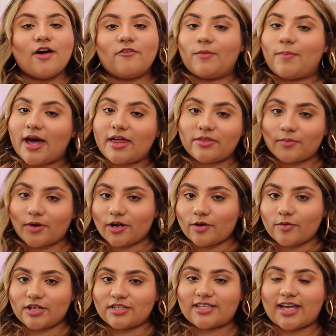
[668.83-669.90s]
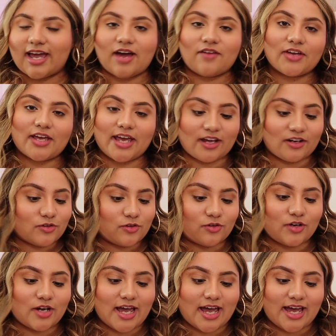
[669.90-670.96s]
For Bath & Body Works, I have a
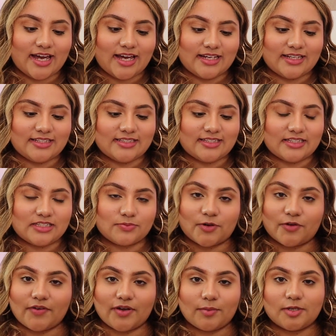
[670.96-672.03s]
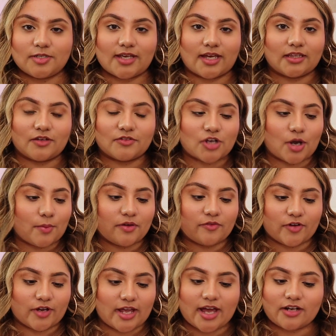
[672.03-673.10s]
candle, and it's perfect because I love shopping
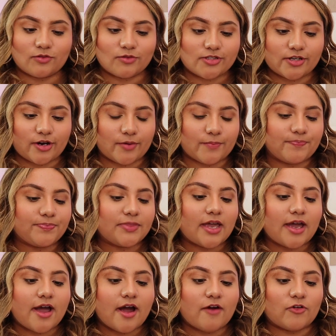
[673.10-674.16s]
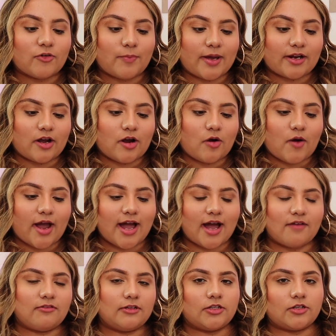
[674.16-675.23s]
for candles there. For Petco, I
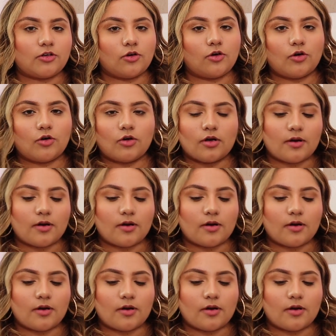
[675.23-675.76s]
have a little